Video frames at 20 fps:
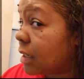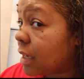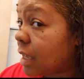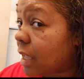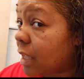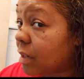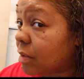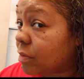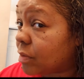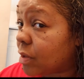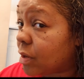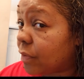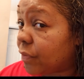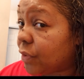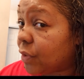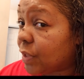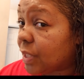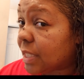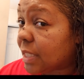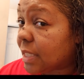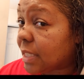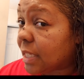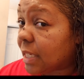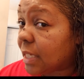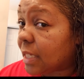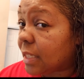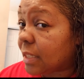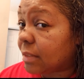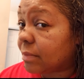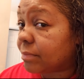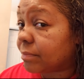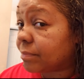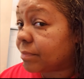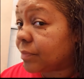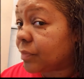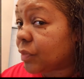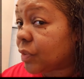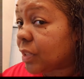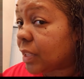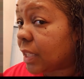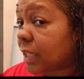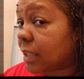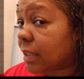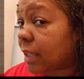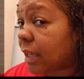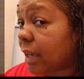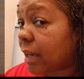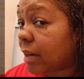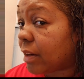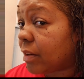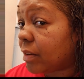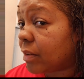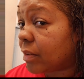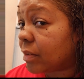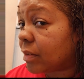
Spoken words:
I don't know if you can see it. See it there?